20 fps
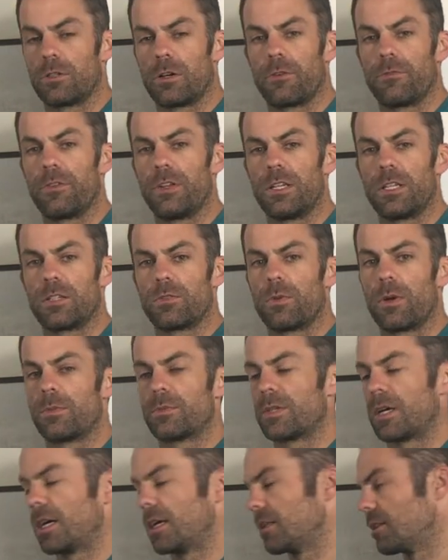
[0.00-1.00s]
Fitness
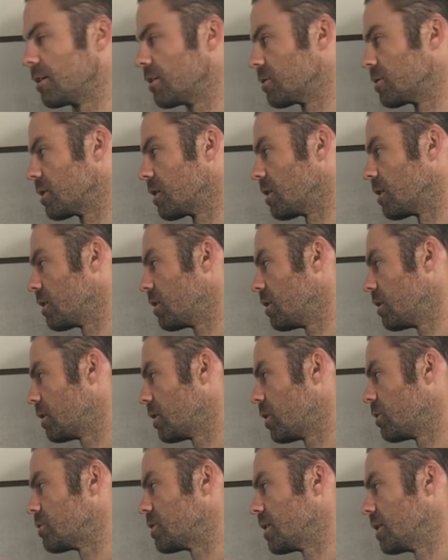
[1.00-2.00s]
website, there's a
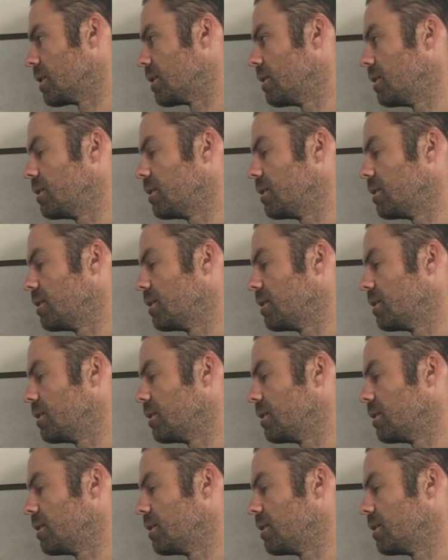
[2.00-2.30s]
coaching